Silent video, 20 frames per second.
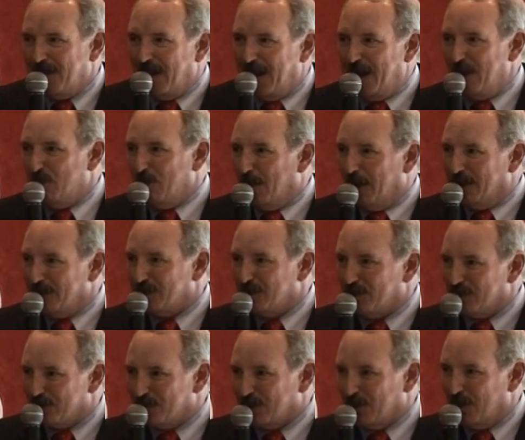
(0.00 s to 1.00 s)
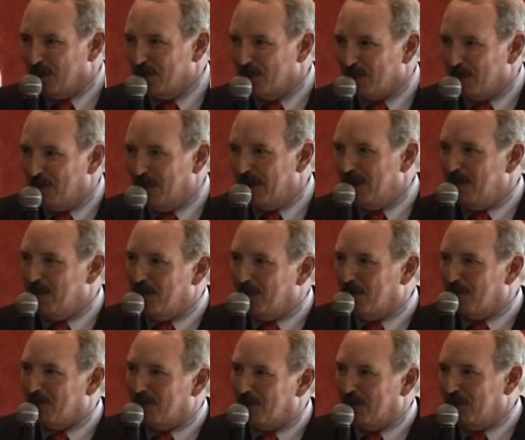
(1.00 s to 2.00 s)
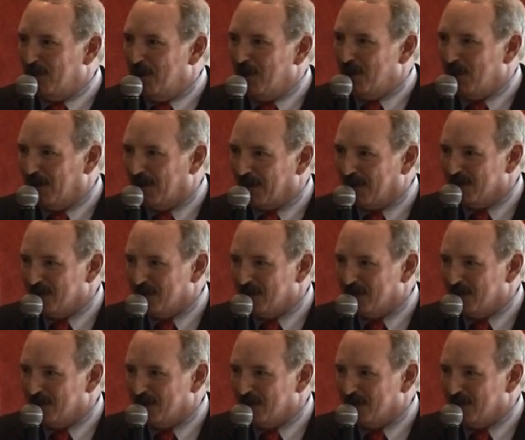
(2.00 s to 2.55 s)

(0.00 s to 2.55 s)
8 months or so, or maybe over a year,